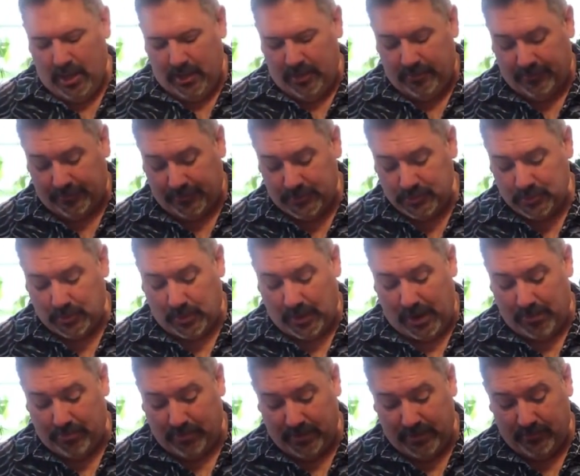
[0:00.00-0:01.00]
The first one I
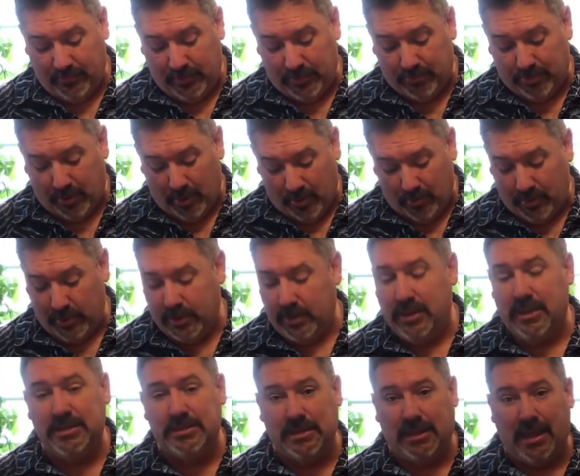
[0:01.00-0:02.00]
believe we broke.
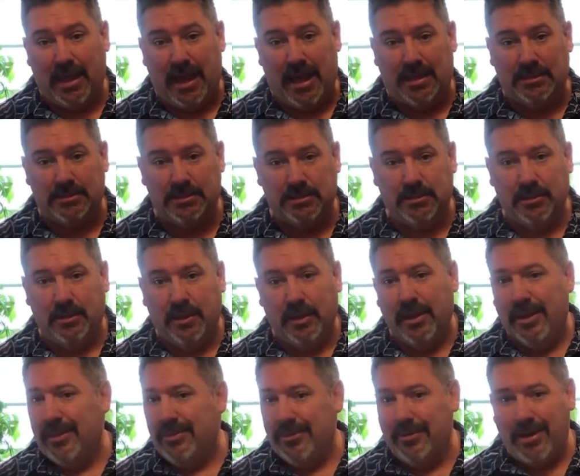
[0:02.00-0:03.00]
It's glass.
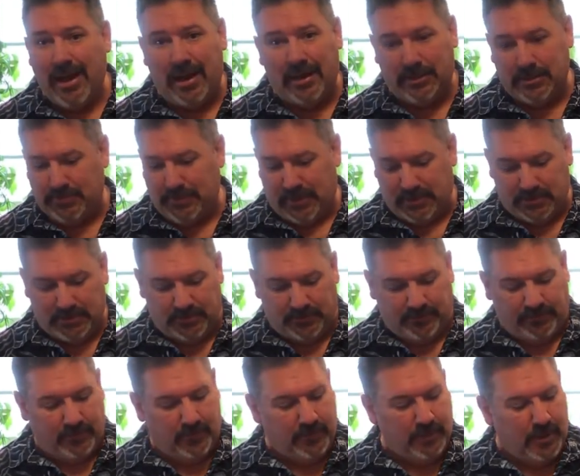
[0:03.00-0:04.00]
They're not expensive.
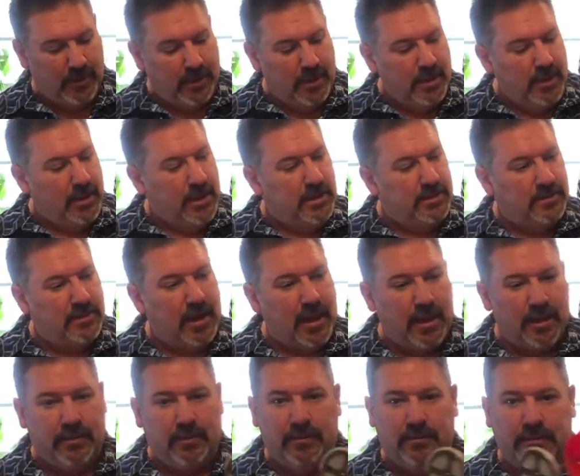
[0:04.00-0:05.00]
It's
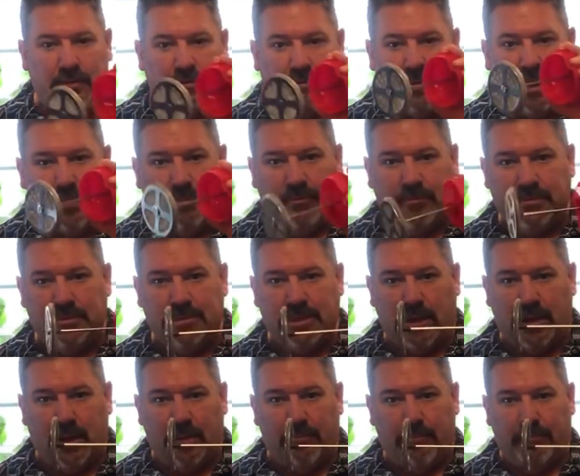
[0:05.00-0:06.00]
got this type of a
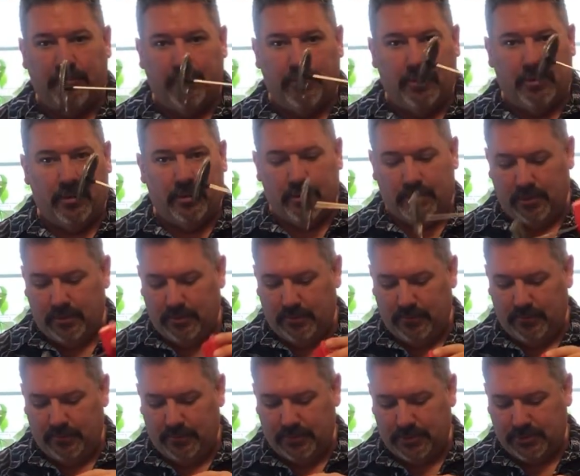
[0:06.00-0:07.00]
setup for the
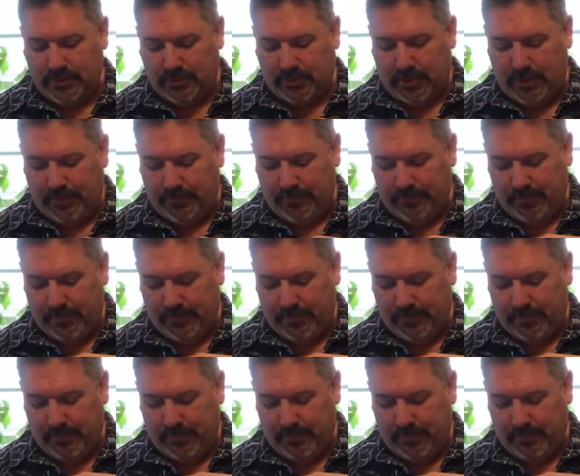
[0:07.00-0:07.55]
screen.